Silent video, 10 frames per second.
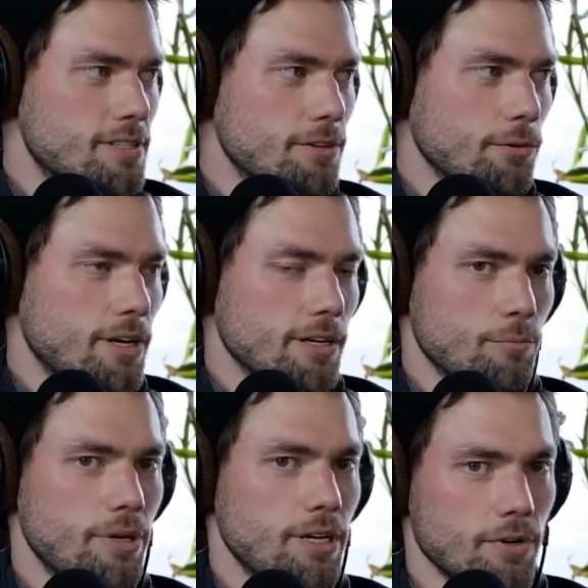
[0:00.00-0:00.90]
It's no
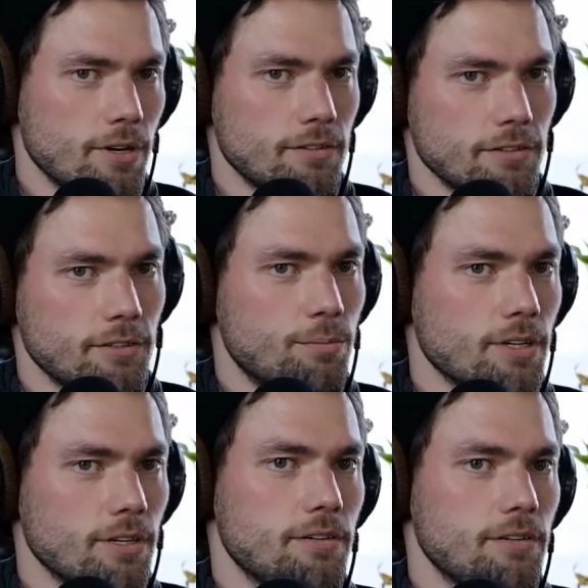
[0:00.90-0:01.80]
longer big brother, little
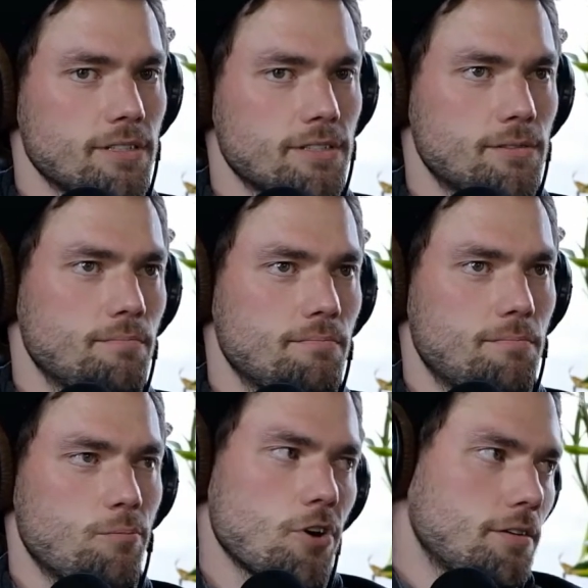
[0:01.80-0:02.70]
brother. It's
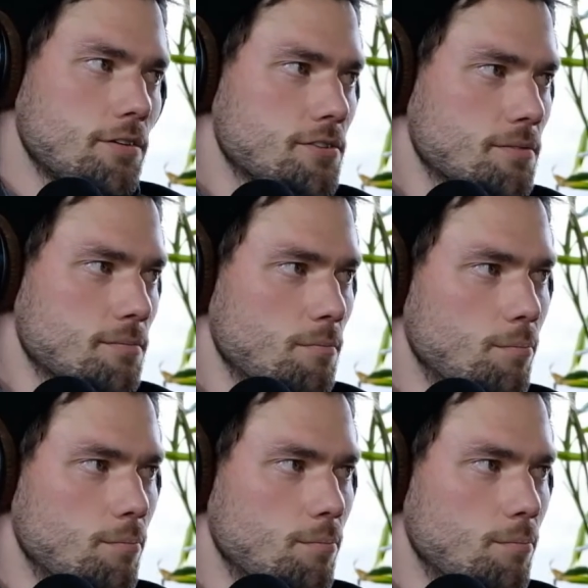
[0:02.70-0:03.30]
brothers.